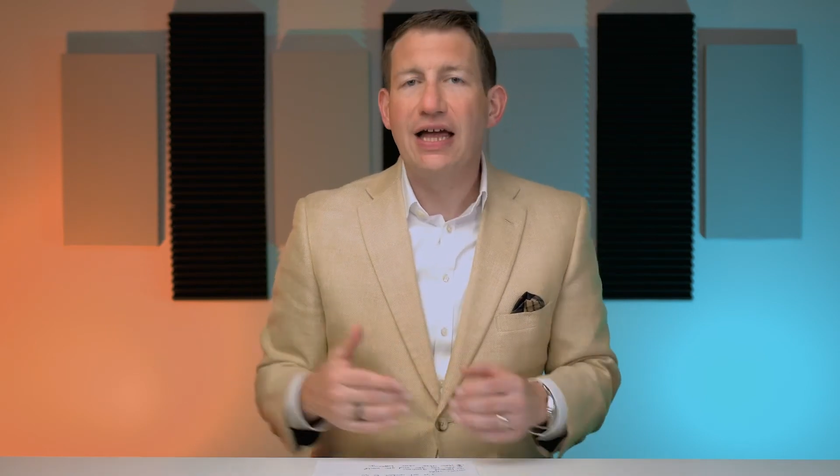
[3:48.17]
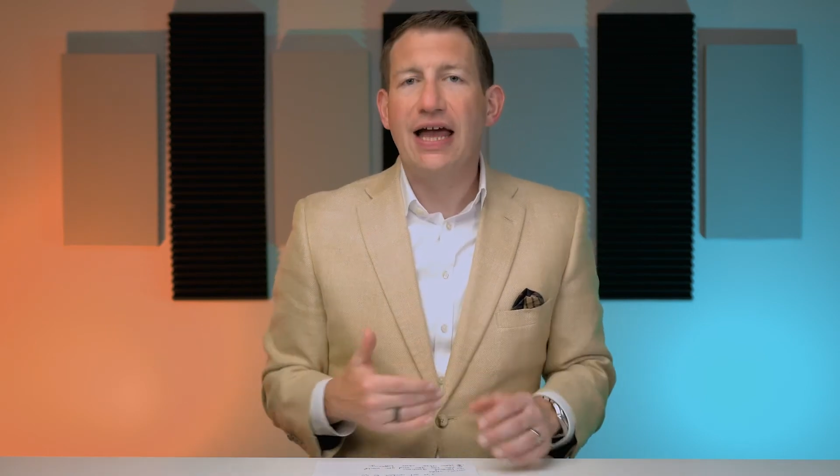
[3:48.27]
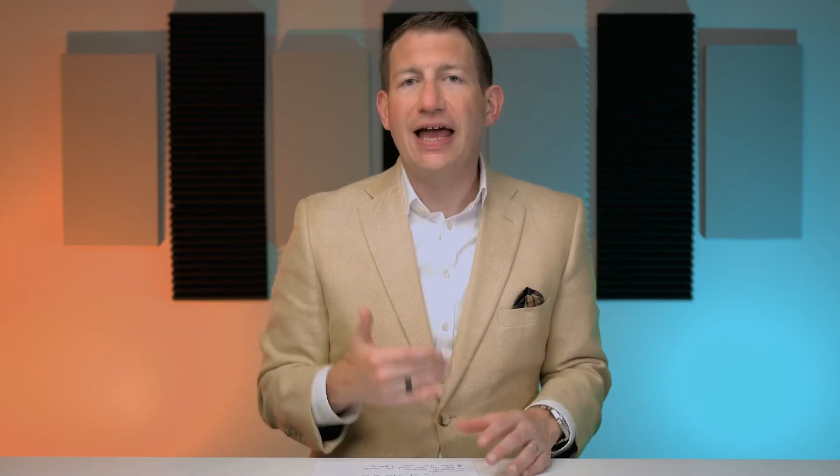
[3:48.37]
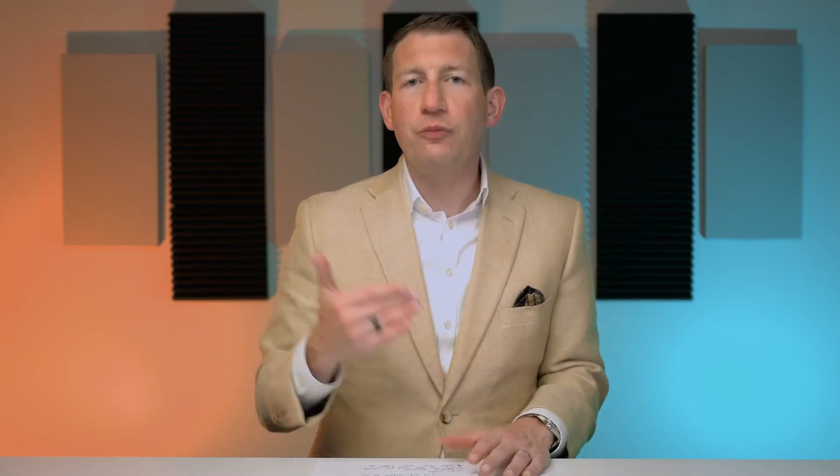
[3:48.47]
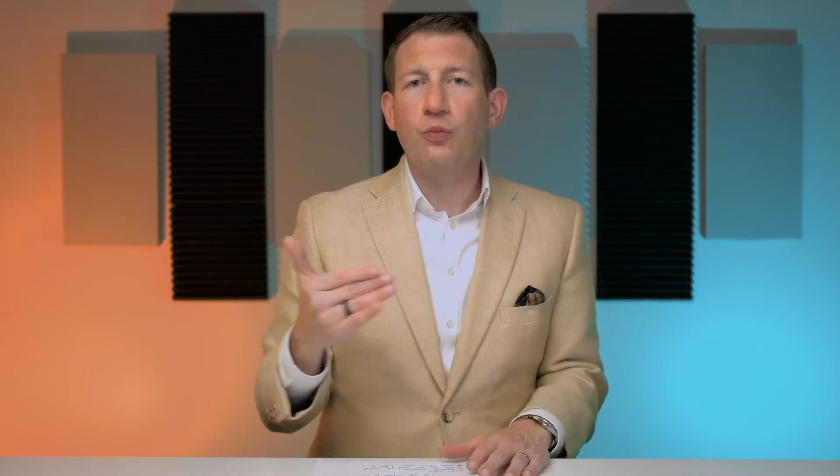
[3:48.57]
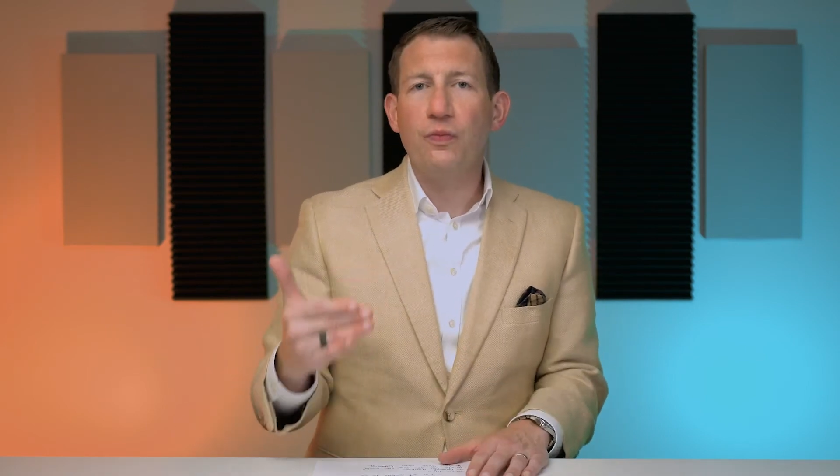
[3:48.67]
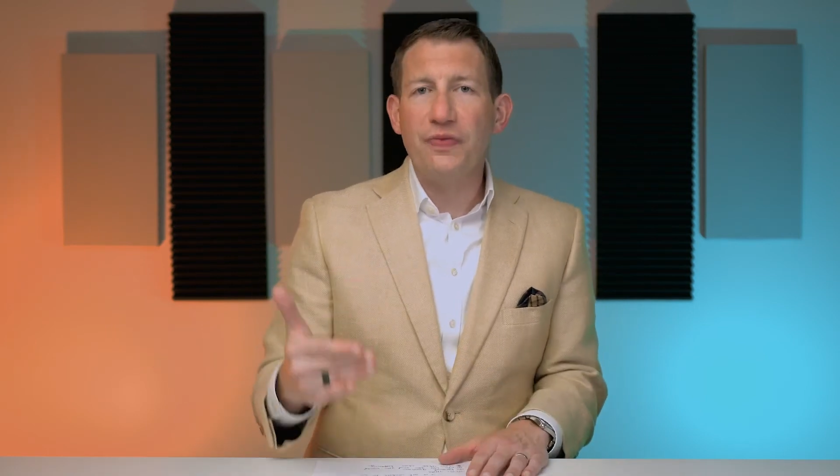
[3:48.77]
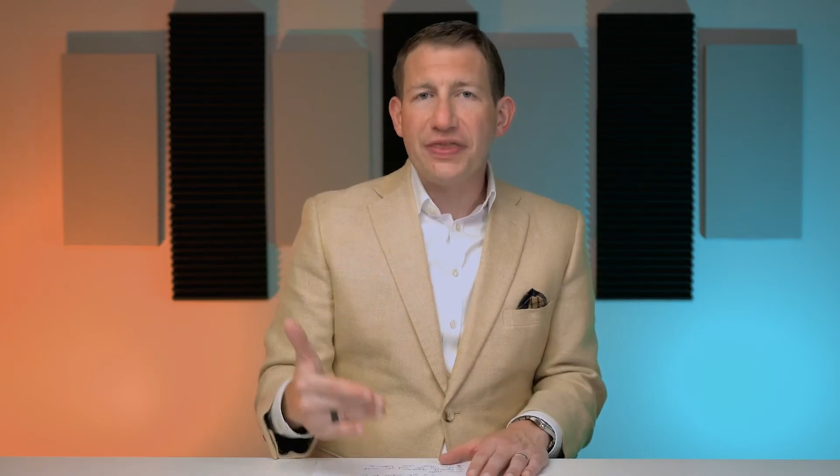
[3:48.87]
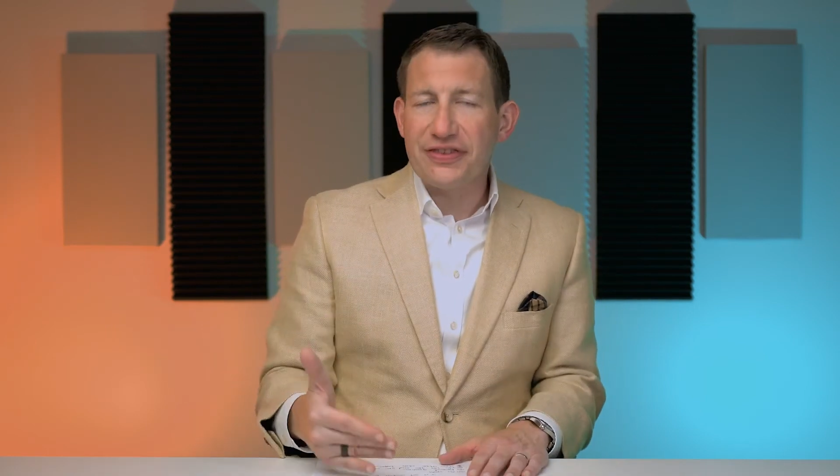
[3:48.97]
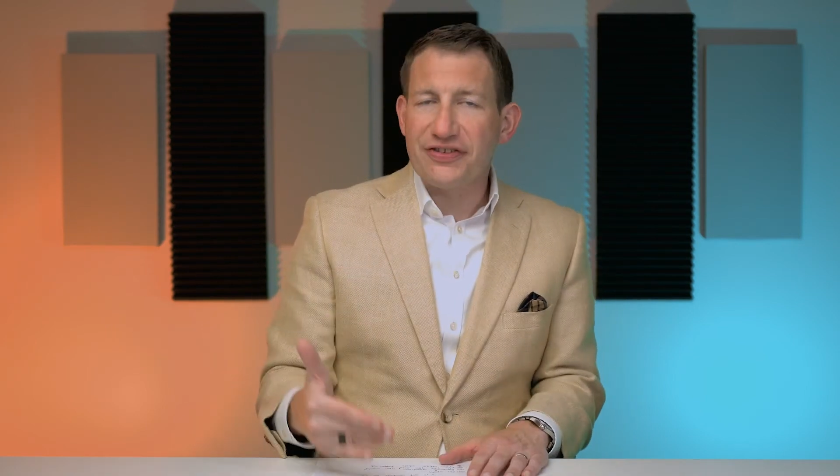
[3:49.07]
And
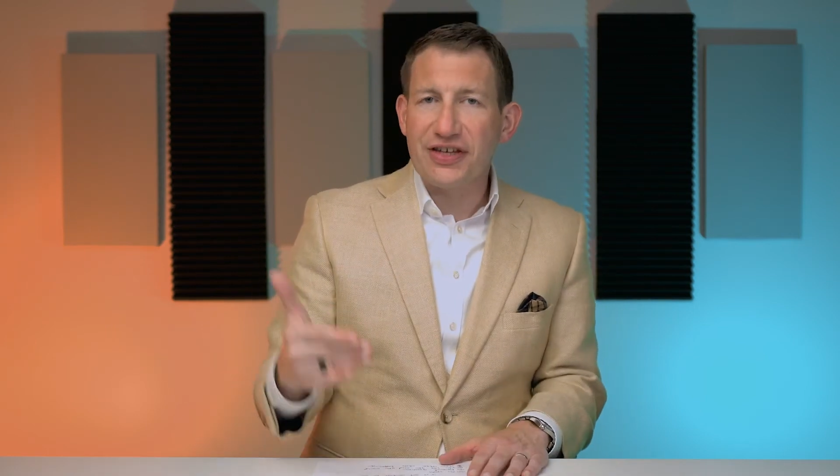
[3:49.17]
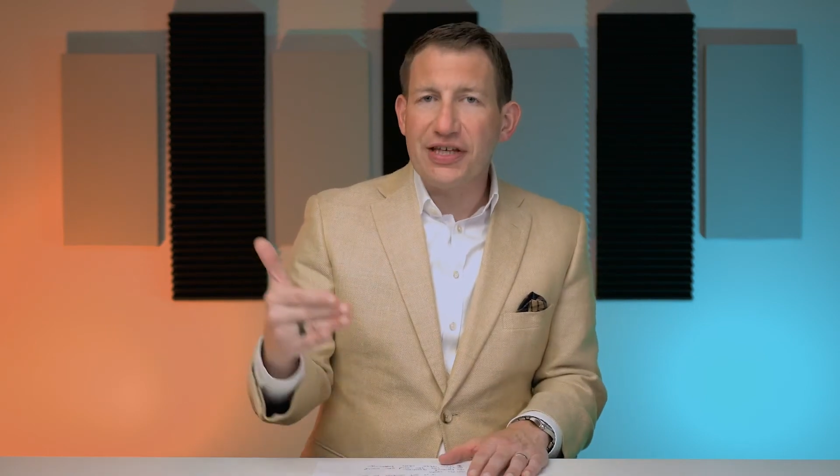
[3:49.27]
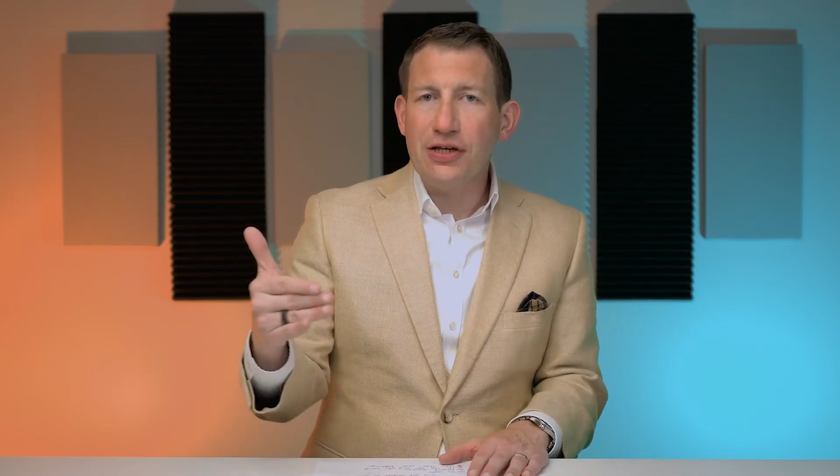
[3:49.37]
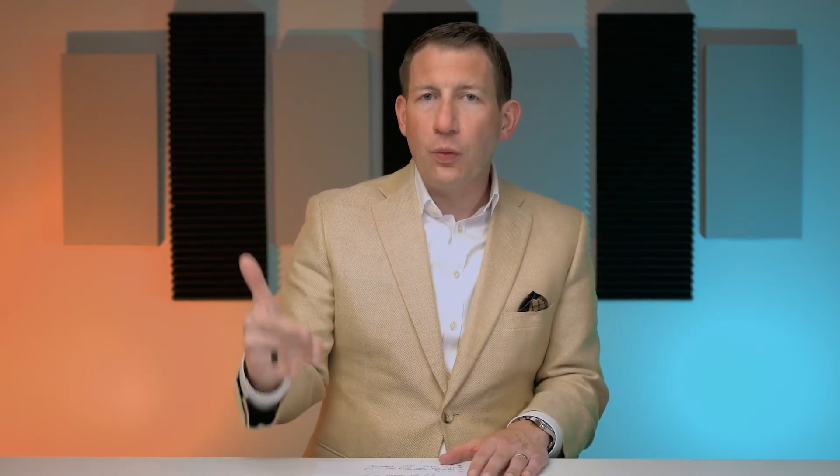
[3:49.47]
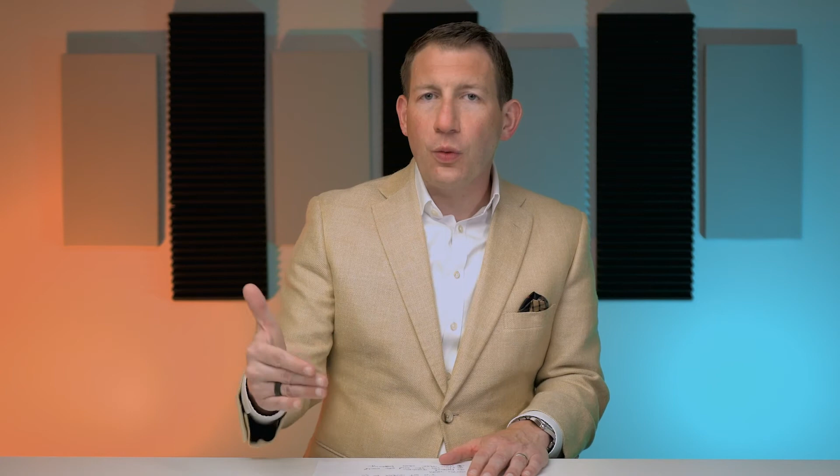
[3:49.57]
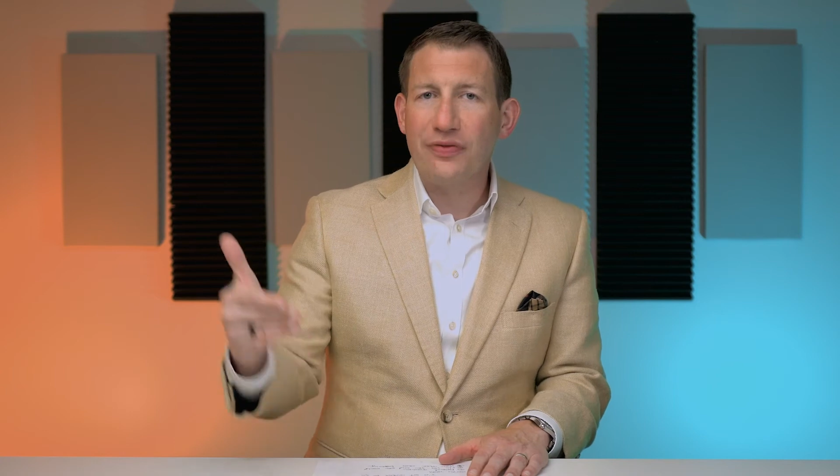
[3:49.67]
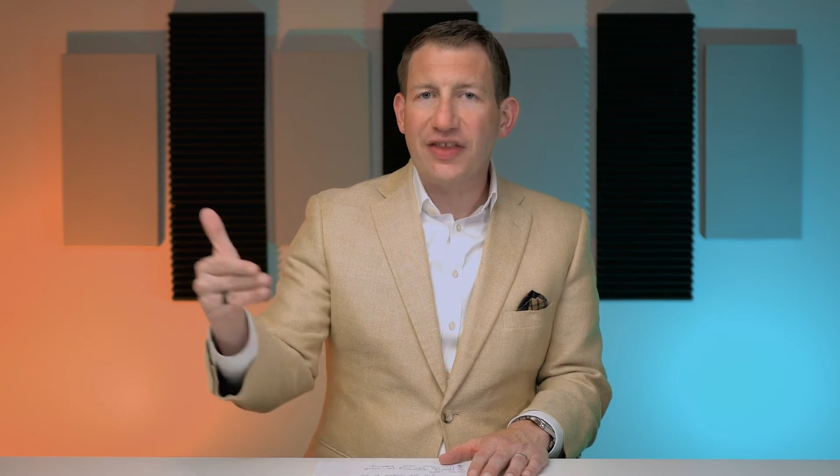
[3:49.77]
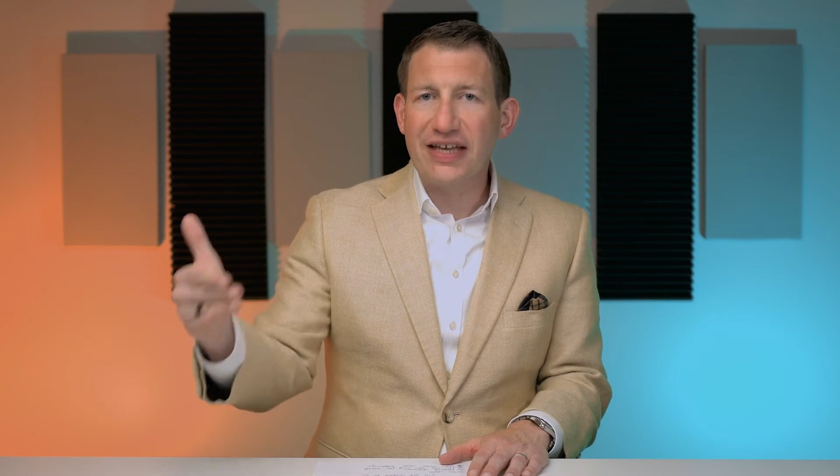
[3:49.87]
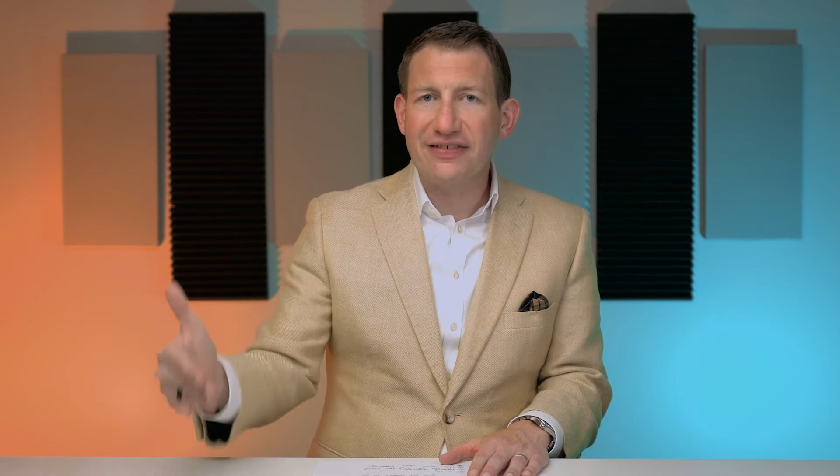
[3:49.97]
see what they